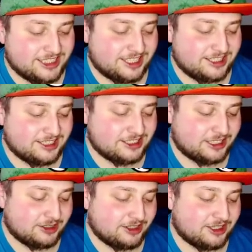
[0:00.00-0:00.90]
getting
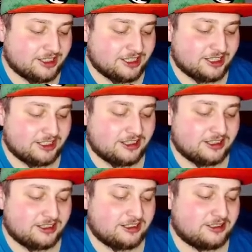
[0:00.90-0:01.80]
Charizard, guys.
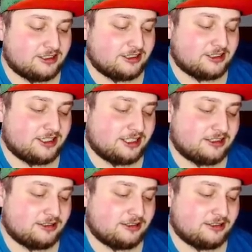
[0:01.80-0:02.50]
That